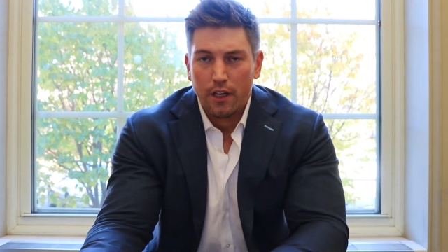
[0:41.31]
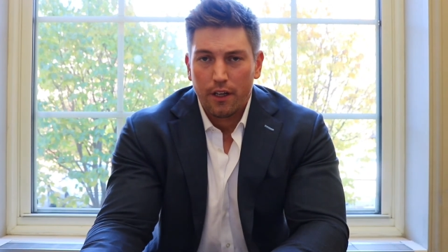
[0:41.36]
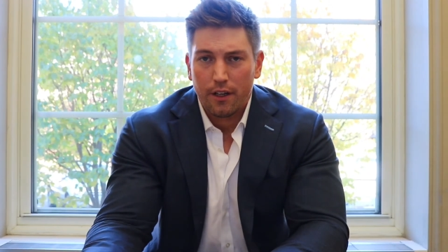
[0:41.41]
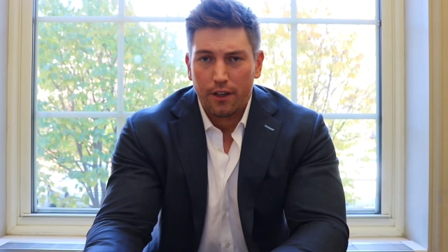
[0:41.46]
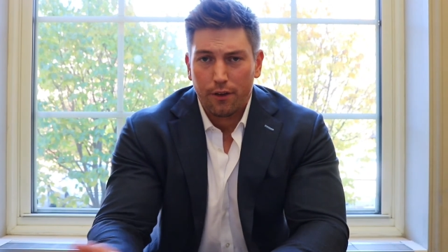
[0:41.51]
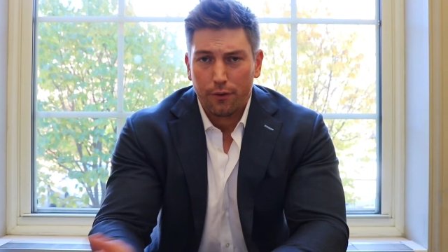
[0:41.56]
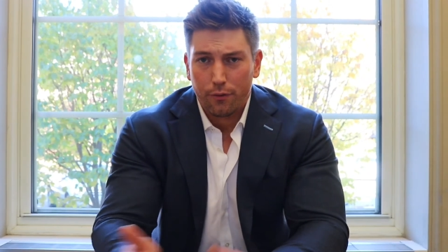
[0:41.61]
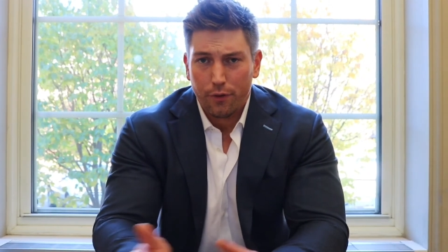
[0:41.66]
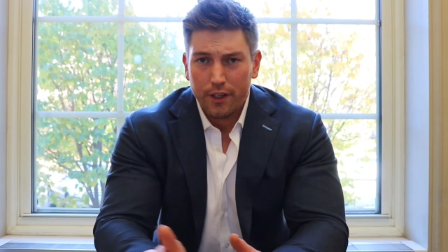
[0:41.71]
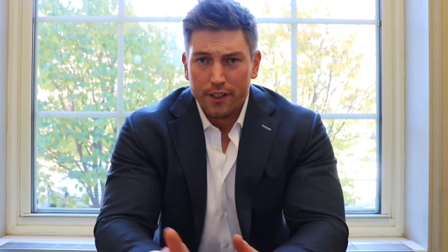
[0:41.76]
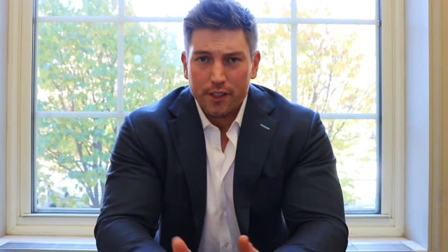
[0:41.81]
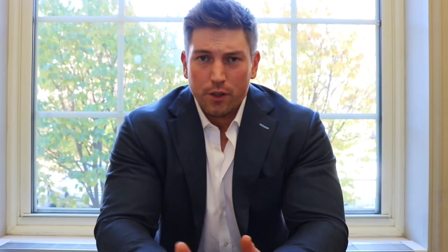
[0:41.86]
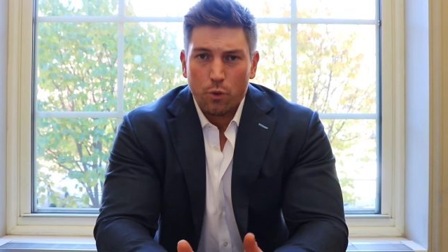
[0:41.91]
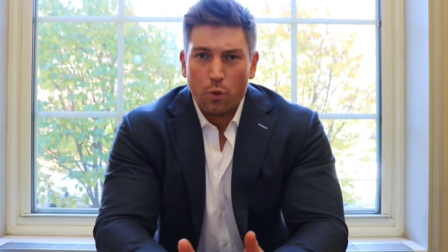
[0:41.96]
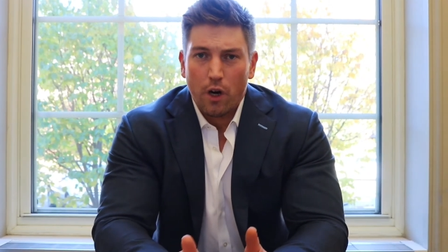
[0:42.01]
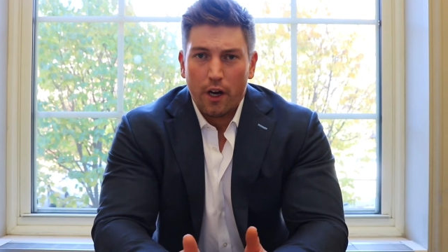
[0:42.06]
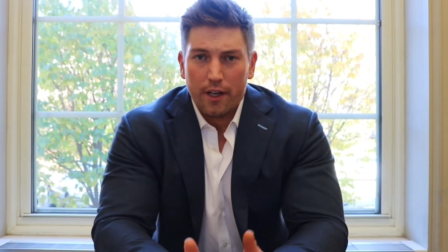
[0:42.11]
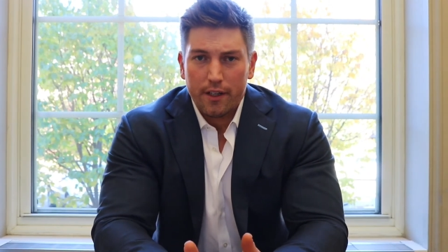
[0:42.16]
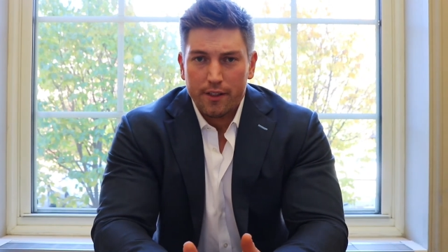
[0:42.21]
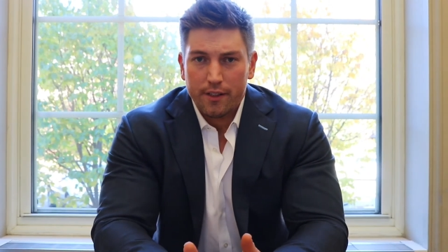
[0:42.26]
Now the reason
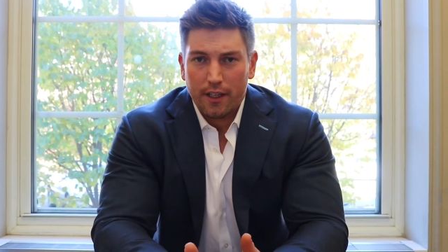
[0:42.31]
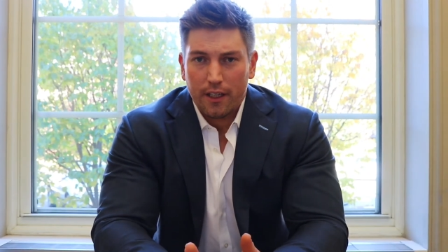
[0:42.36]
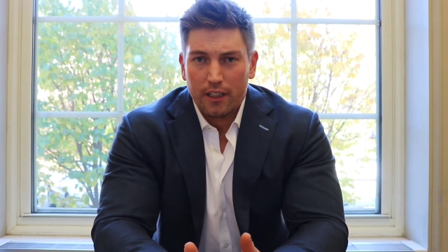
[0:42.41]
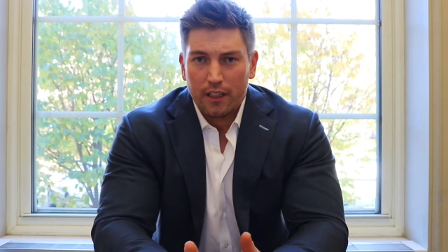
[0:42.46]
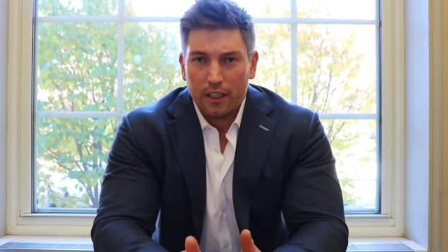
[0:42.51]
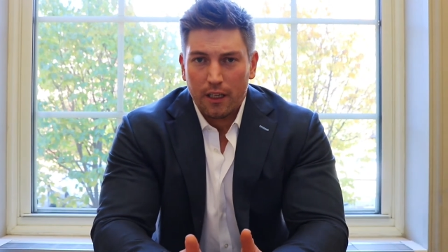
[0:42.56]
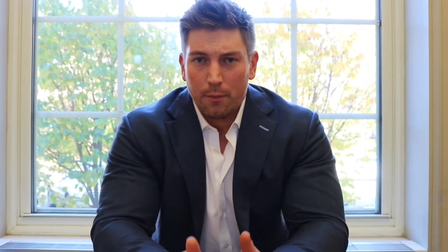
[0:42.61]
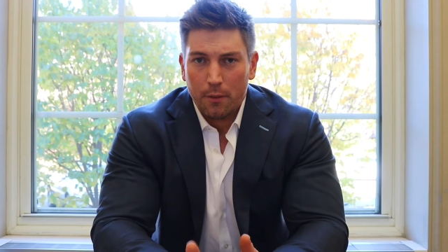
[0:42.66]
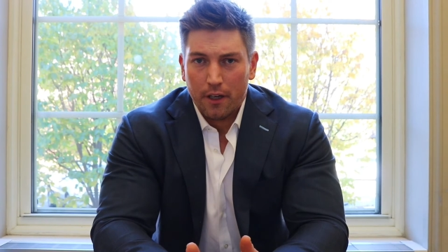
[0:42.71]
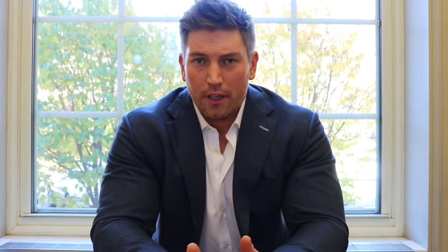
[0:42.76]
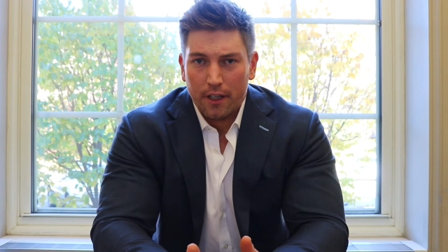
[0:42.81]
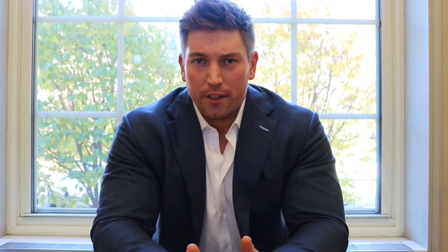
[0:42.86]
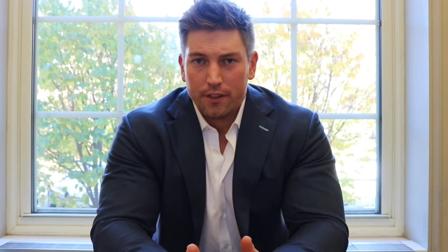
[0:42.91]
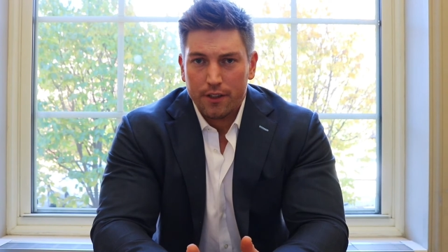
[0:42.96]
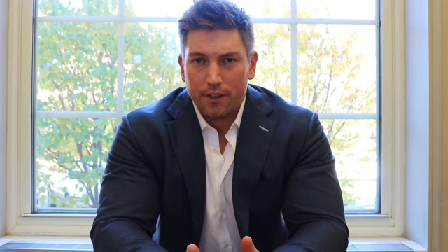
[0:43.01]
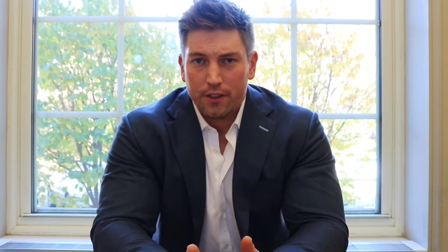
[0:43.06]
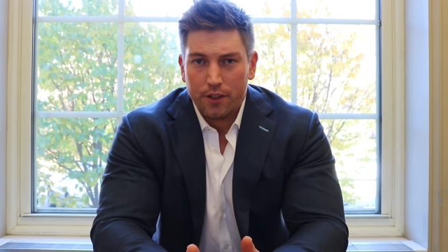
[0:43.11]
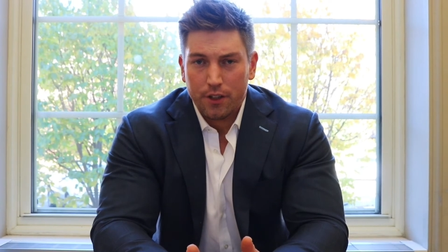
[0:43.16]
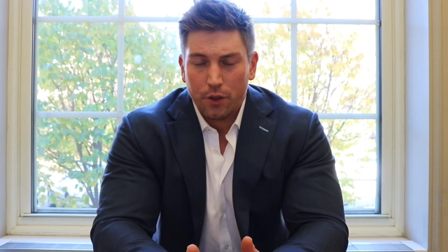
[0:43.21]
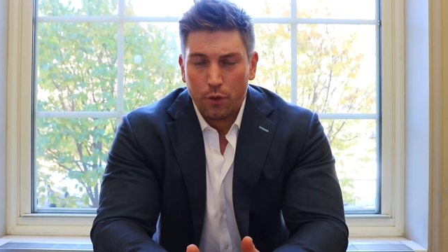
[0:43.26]
why I say limit it
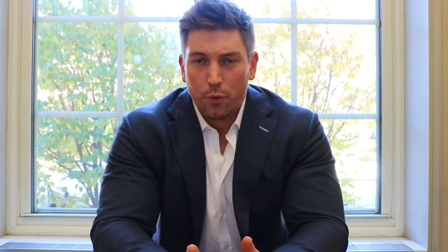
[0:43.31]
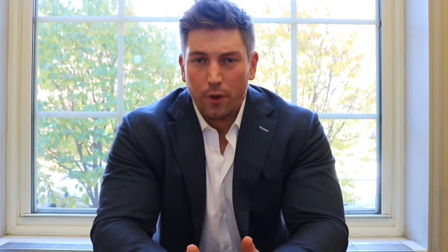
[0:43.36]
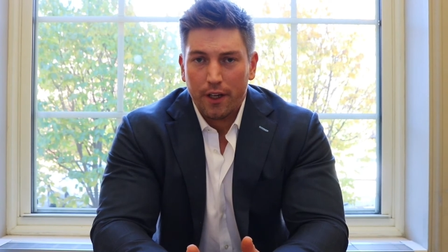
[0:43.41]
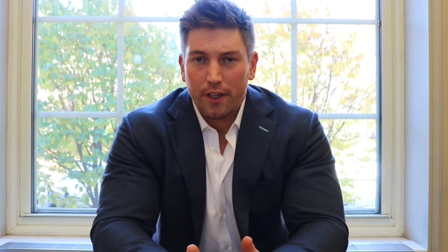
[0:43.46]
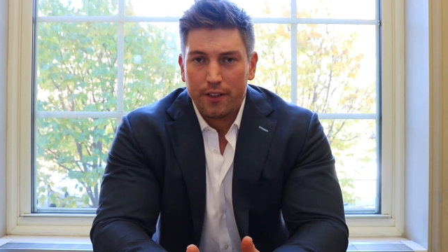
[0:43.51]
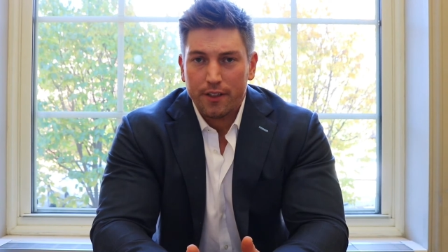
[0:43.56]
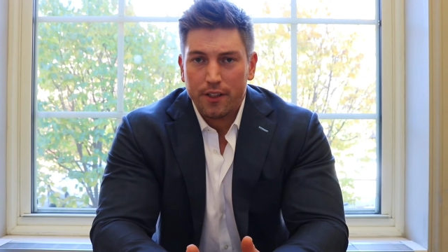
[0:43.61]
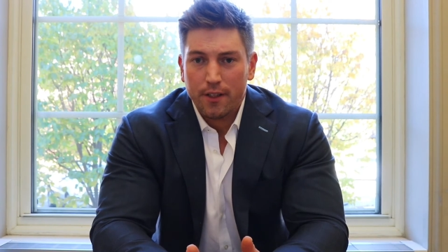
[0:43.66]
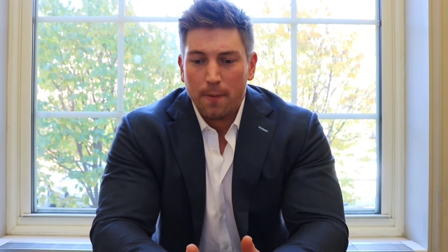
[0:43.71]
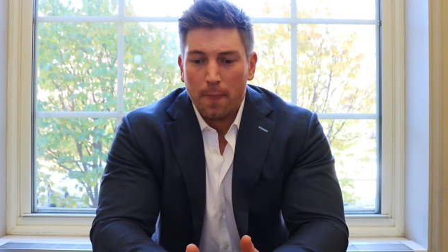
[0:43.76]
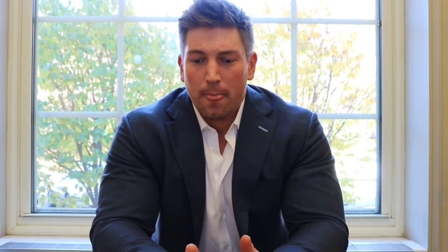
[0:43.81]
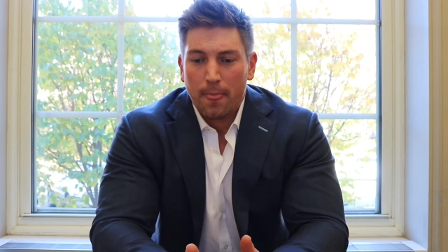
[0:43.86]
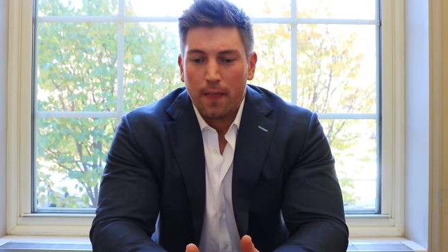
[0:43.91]
to 2 weeks